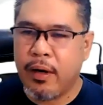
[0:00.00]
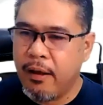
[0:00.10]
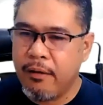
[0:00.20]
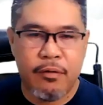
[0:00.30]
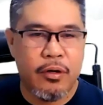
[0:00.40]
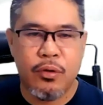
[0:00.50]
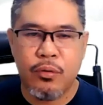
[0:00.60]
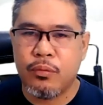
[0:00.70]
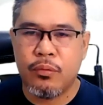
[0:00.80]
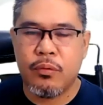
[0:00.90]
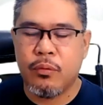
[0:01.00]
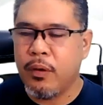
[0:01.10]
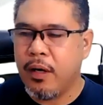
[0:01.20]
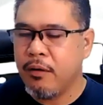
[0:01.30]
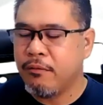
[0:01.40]
wherever he
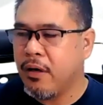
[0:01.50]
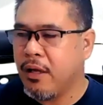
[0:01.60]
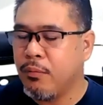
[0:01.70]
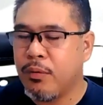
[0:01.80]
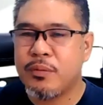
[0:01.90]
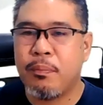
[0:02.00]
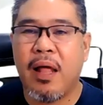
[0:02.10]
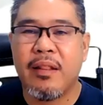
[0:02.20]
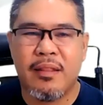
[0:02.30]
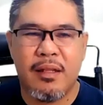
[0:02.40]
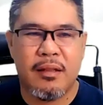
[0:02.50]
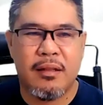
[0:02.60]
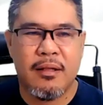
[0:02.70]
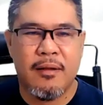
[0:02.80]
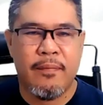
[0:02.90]
was
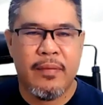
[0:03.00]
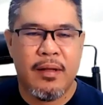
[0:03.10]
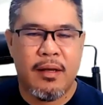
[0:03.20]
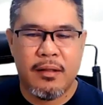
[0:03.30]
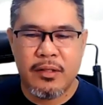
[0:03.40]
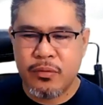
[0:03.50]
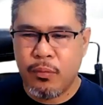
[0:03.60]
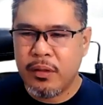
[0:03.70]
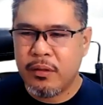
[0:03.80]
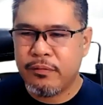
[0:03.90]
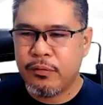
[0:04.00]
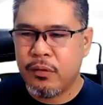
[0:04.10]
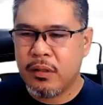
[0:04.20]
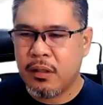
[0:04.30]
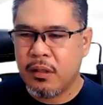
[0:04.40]
planted. And that's a
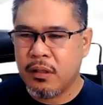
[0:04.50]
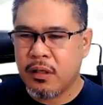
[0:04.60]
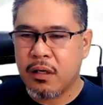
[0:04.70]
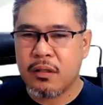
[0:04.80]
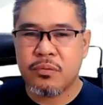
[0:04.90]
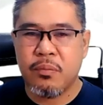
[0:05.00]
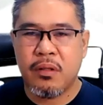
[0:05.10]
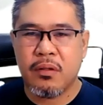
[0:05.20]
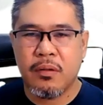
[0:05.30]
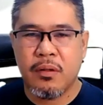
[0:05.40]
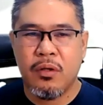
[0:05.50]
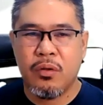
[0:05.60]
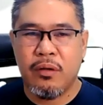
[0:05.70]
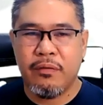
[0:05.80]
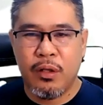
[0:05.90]
wonderful encouragement.
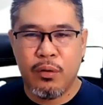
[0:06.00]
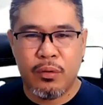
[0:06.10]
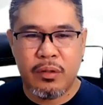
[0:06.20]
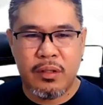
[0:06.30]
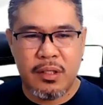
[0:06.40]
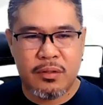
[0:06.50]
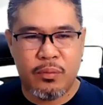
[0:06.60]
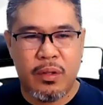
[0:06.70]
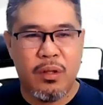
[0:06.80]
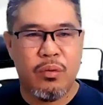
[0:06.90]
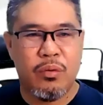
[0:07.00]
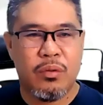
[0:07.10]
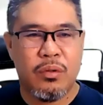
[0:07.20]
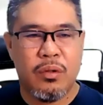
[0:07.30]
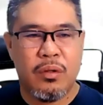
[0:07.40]
Now, if the Lord is with
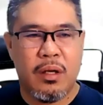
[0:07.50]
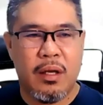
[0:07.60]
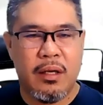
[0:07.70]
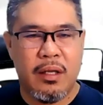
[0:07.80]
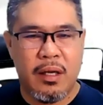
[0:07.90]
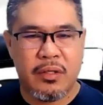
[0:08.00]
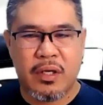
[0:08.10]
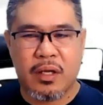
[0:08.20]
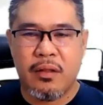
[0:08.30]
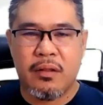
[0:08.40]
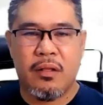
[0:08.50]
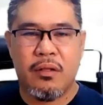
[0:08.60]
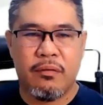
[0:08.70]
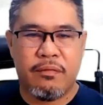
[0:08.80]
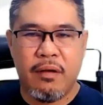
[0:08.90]
you and He has
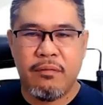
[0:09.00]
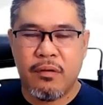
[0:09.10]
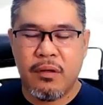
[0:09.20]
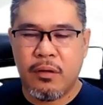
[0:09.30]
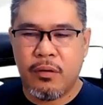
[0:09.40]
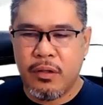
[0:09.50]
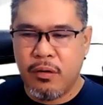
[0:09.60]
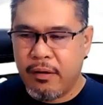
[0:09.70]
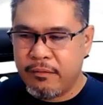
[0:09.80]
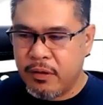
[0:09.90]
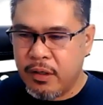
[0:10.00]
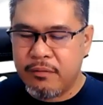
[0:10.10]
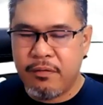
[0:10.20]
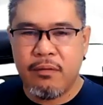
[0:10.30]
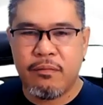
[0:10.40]
granted you favor or you have
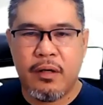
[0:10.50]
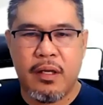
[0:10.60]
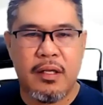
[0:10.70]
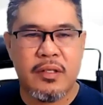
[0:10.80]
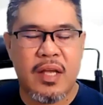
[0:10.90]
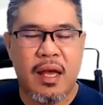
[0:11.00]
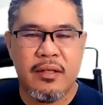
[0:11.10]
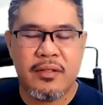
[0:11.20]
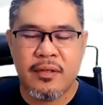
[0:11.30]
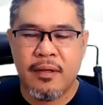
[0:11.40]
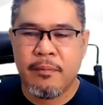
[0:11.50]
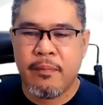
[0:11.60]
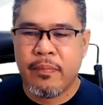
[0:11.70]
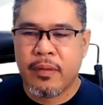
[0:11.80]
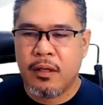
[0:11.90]
earned favor in His eyes,
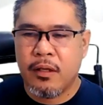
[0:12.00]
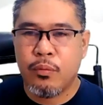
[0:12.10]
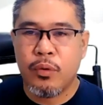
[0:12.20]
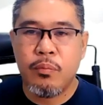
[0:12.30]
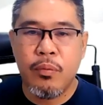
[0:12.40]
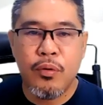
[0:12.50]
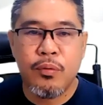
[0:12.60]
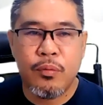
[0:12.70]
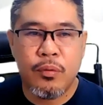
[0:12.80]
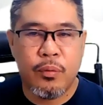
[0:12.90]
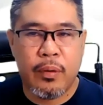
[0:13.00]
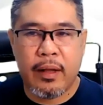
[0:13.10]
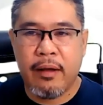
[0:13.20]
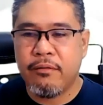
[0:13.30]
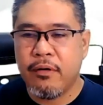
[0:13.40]
you would bloom
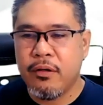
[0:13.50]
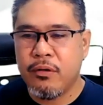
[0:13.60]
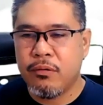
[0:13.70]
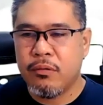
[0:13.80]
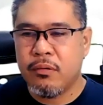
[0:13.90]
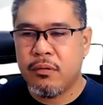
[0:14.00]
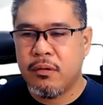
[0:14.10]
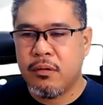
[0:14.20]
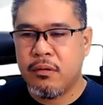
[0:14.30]
wherever you